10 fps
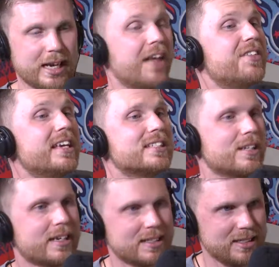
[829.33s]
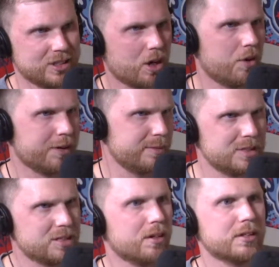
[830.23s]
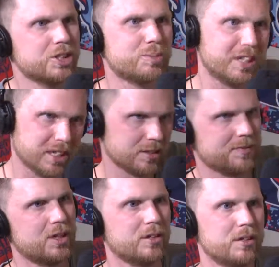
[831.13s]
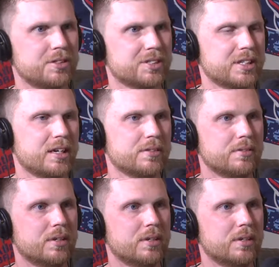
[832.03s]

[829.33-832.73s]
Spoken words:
I think his legacy has already been tarnished because of the earlier scandal.